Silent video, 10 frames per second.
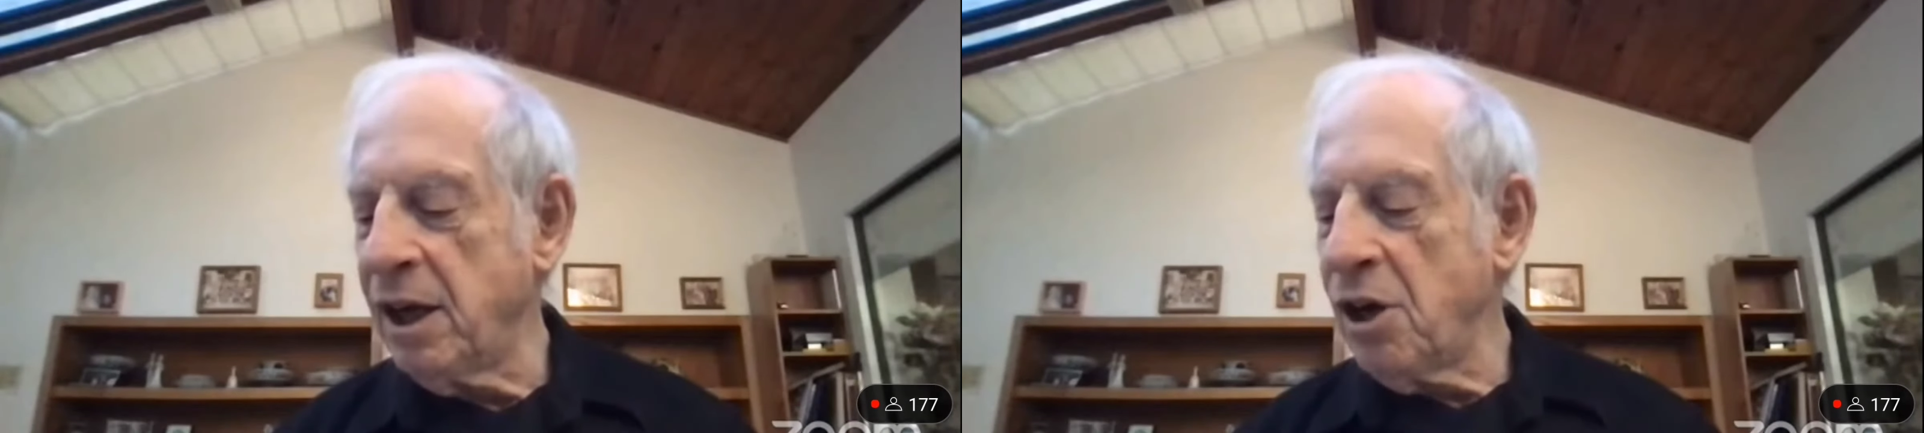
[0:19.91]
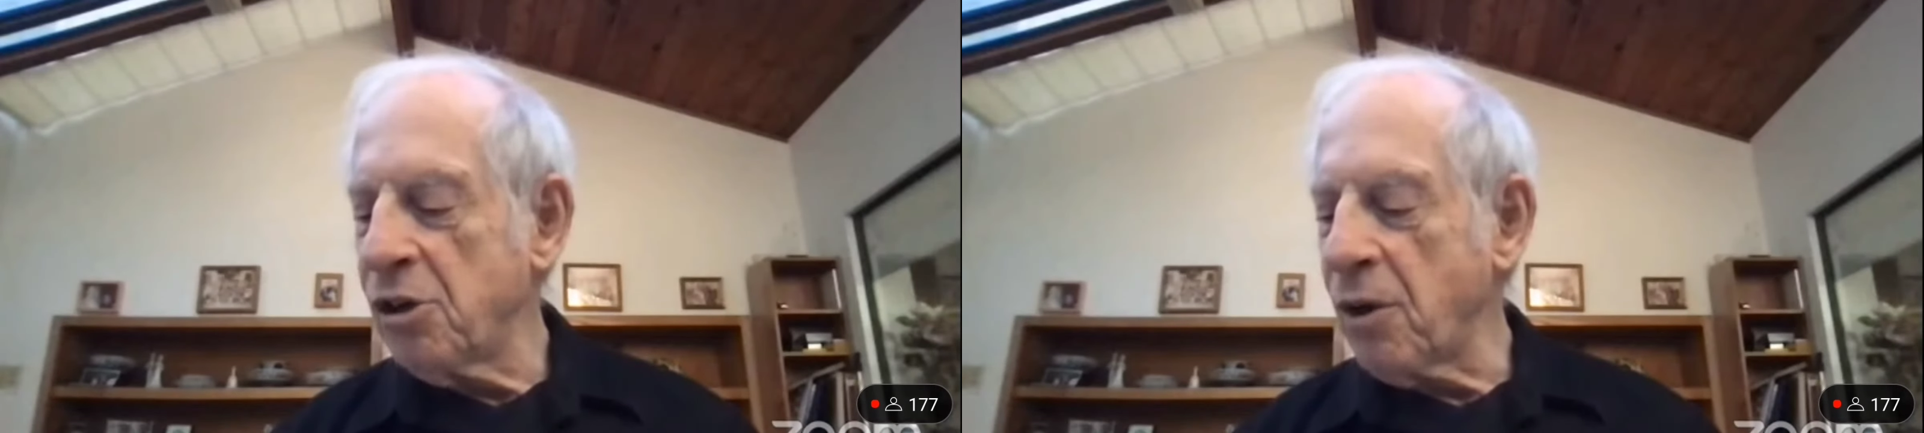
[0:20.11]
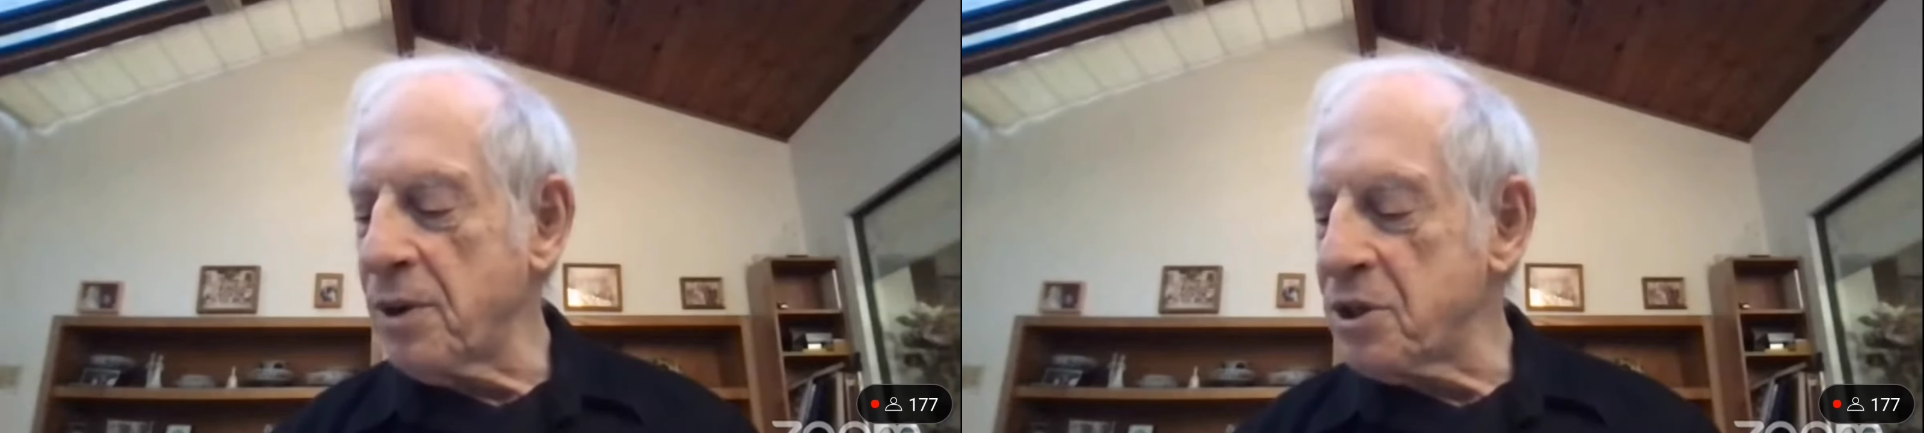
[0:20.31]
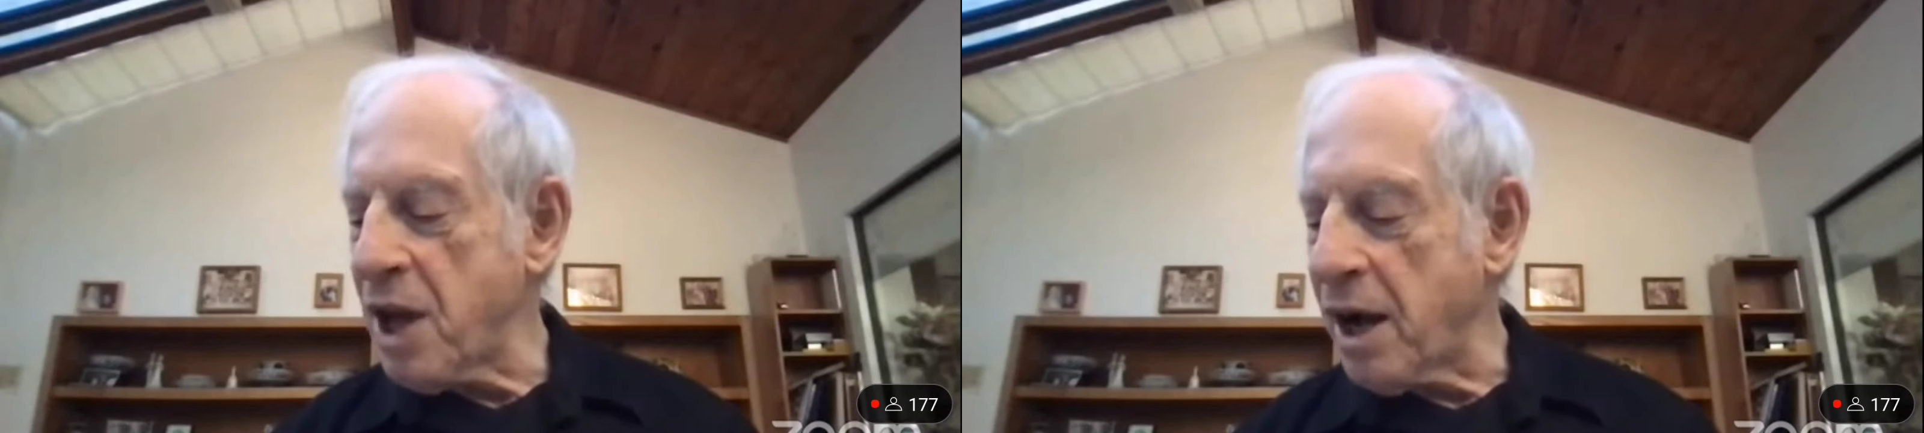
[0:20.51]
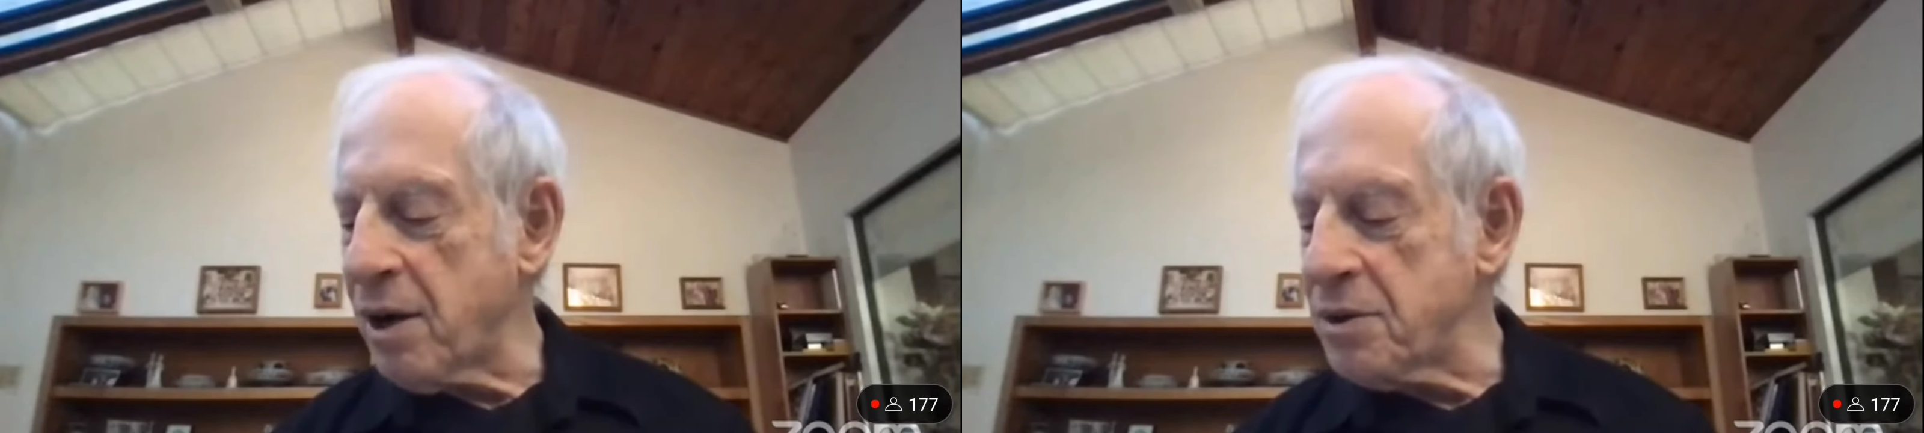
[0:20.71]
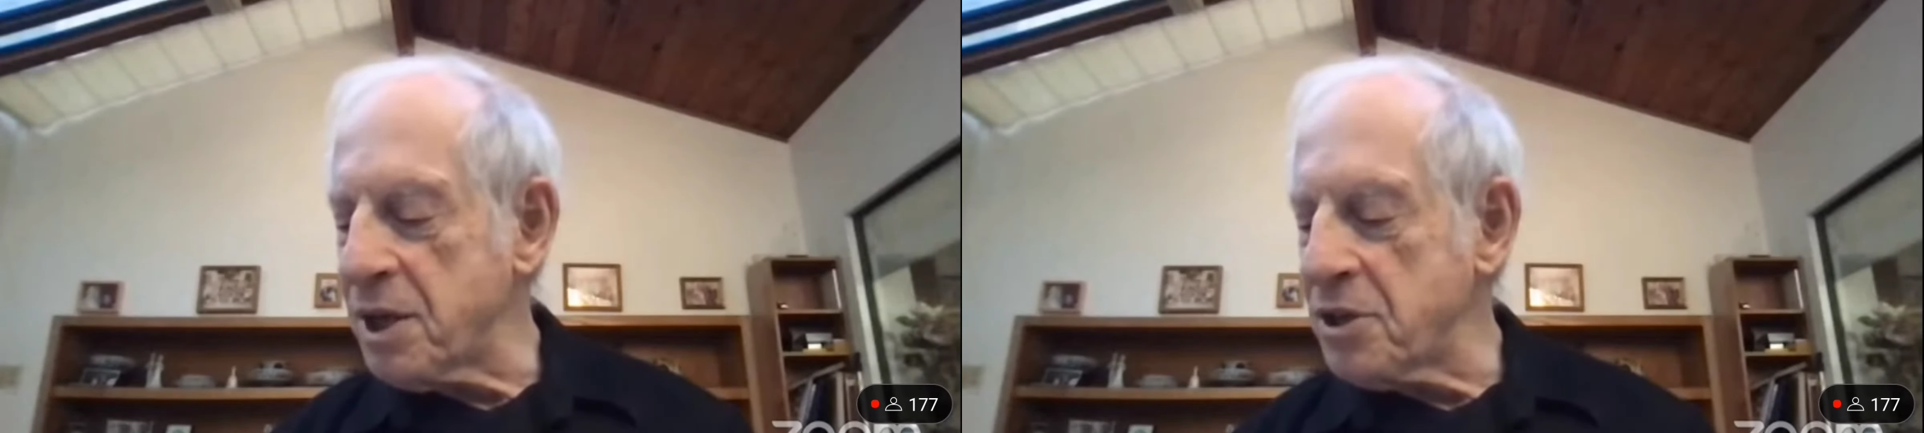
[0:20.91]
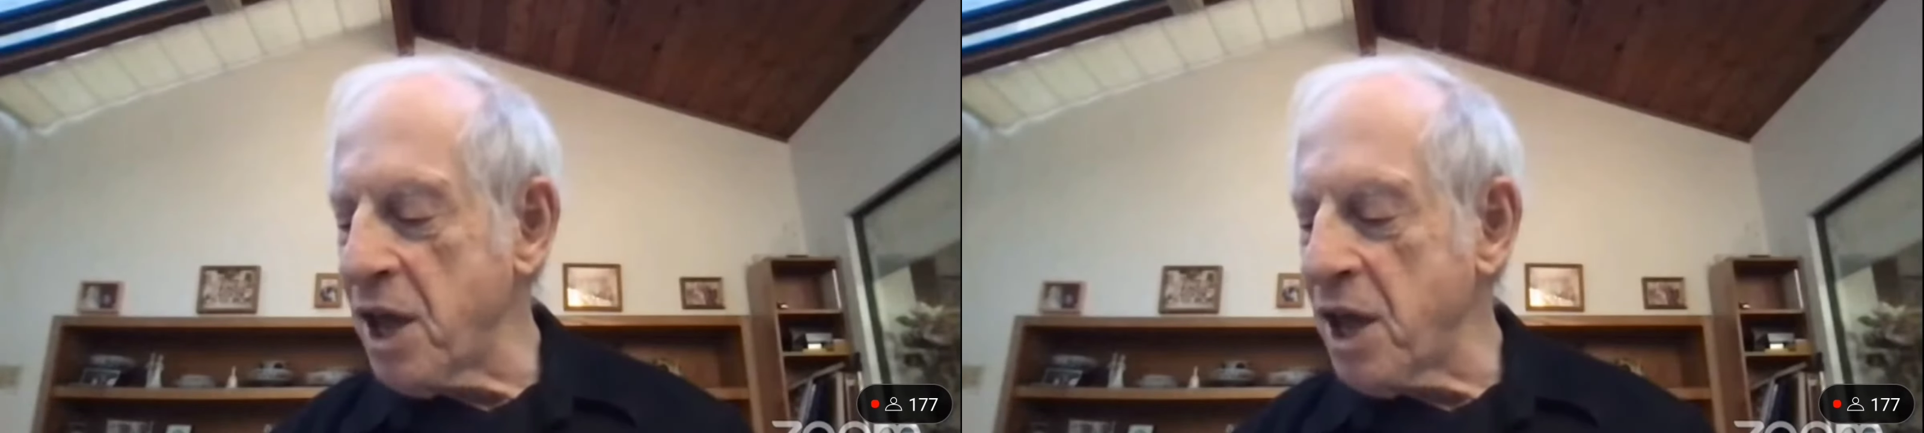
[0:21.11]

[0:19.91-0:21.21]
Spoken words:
Lauren Sacco says,